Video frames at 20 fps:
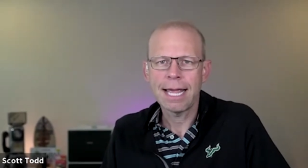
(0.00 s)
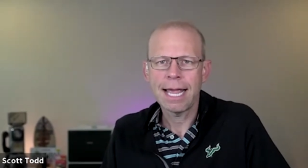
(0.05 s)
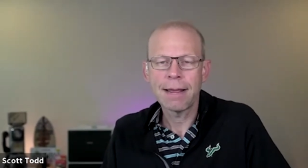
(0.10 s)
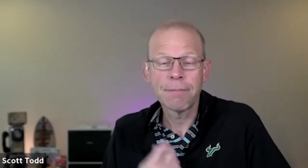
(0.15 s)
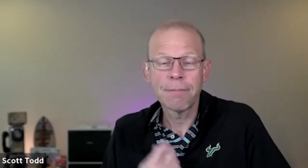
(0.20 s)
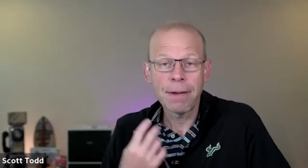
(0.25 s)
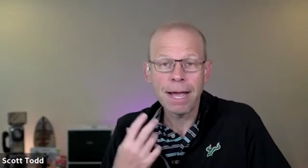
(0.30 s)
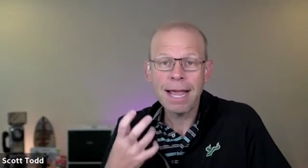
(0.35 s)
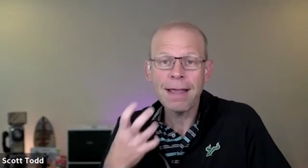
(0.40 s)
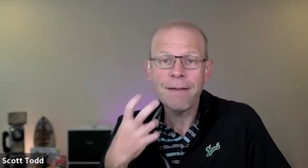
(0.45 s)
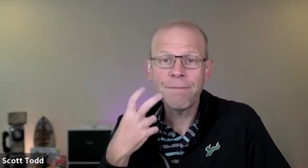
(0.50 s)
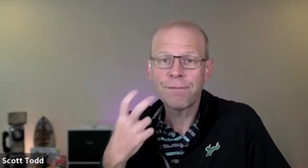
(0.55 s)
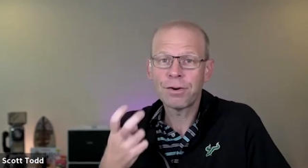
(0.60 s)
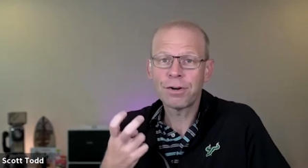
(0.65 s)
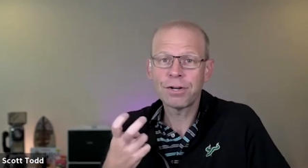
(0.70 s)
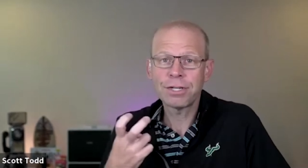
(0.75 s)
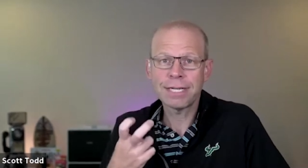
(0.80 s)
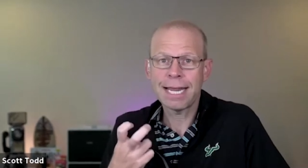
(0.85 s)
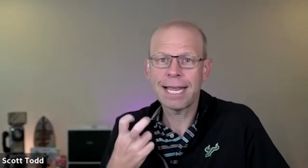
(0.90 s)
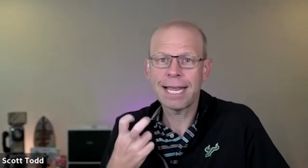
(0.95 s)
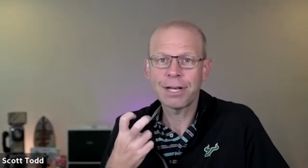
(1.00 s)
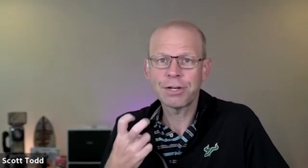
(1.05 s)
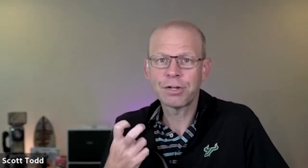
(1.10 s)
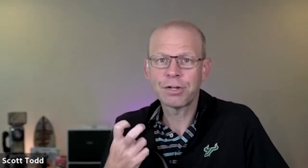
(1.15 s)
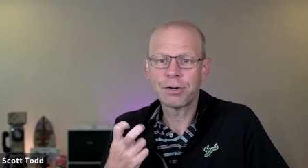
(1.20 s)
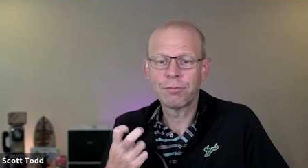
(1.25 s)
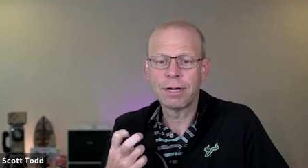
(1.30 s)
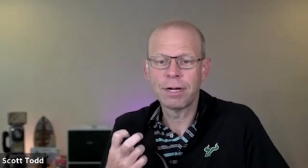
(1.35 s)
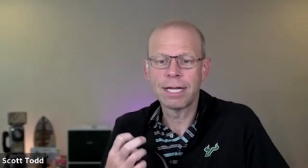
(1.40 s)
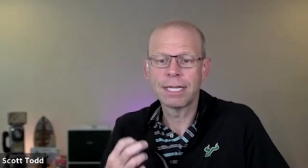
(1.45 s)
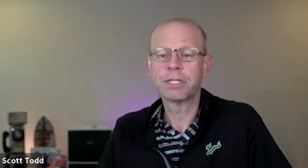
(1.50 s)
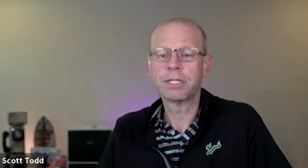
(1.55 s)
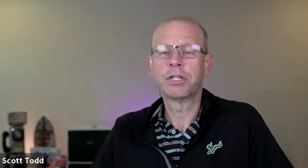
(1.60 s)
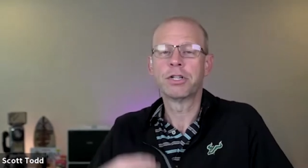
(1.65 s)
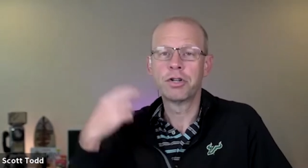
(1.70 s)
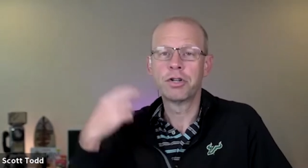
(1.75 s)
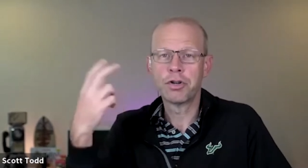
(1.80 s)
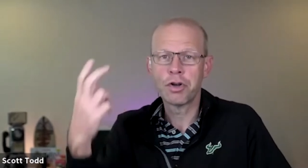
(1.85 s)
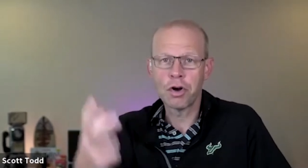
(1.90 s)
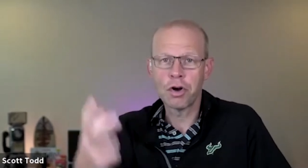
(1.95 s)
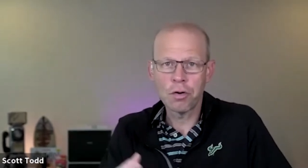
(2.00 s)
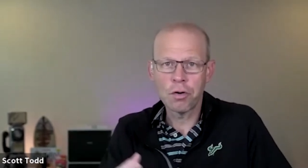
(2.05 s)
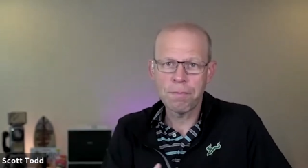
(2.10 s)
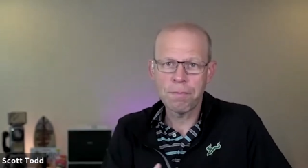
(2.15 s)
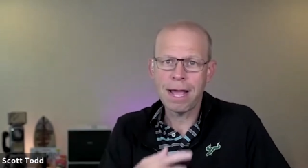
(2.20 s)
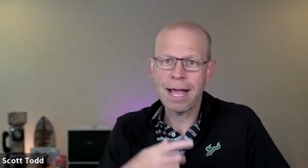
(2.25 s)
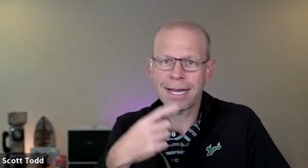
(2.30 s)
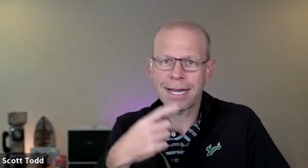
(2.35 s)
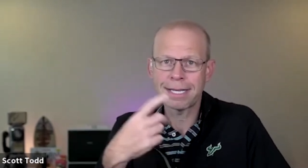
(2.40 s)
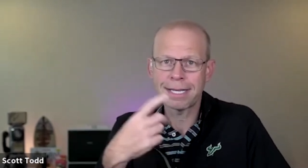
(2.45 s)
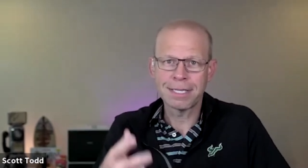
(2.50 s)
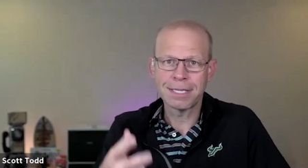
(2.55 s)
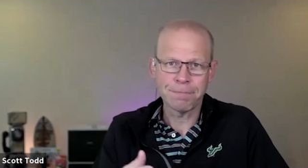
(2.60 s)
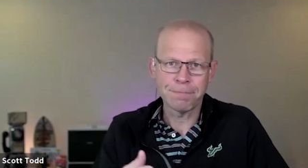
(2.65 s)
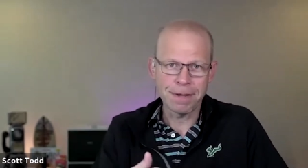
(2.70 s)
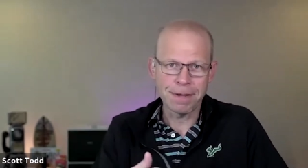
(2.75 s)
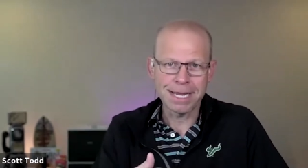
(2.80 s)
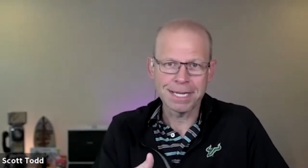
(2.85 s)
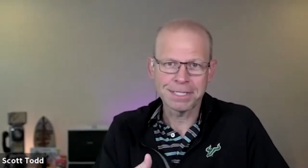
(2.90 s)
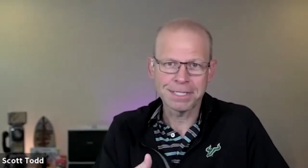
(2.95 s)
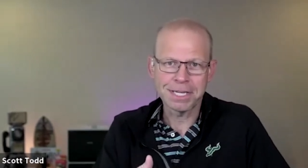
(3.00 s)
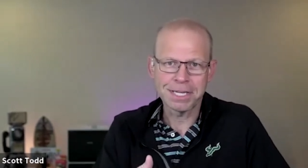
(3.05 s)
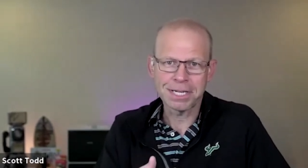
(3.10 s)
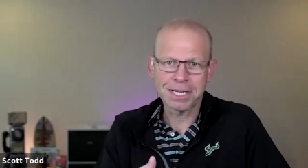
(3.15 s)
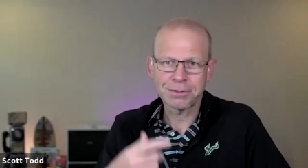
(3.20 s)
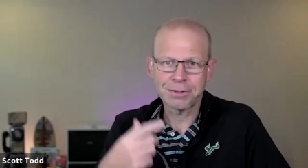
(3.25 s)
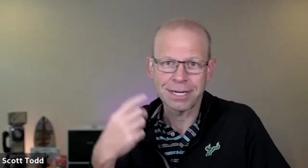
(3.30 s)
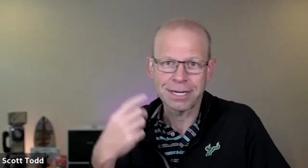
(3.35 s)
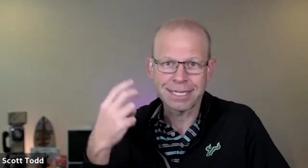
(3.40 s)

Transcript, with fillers: And my first answer was, go back to the basics.